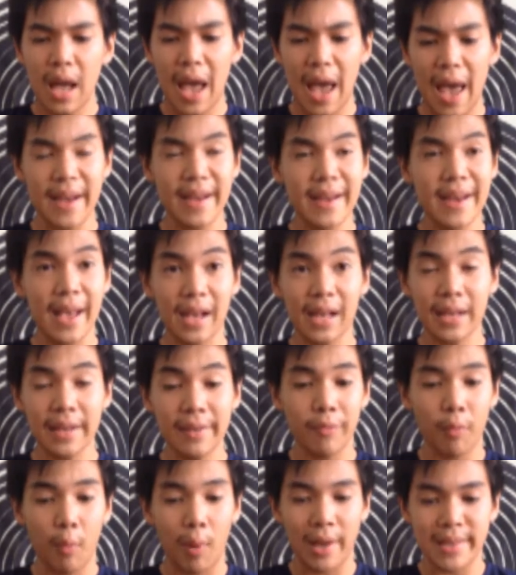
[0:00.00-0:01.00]
and
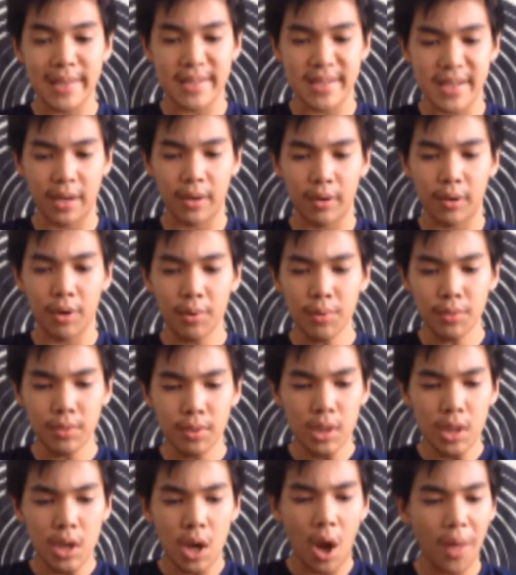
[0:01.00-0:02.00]
negative 1, 0
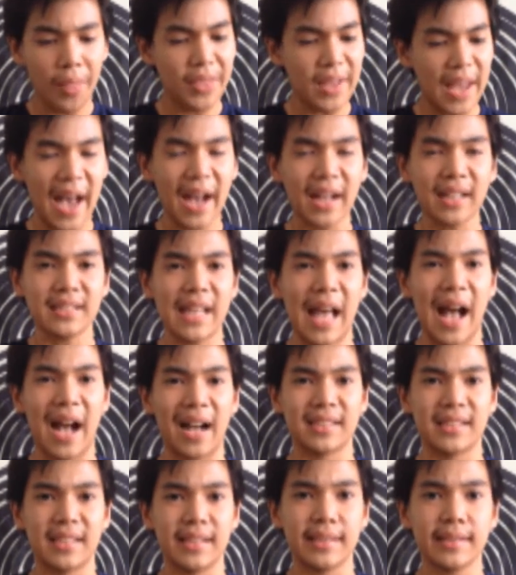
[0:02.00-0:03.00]
on the
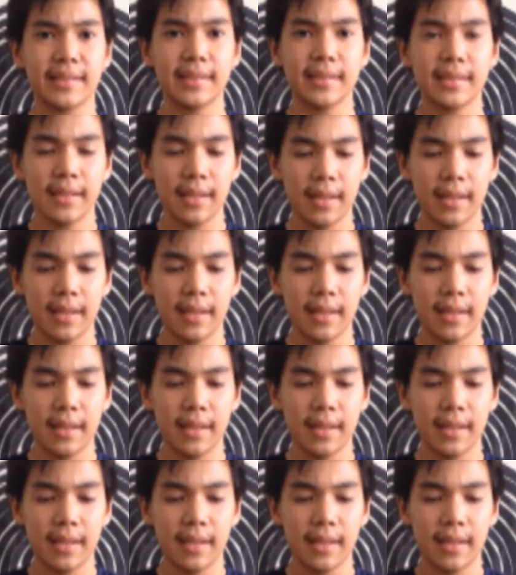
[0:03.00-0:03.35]
x-axis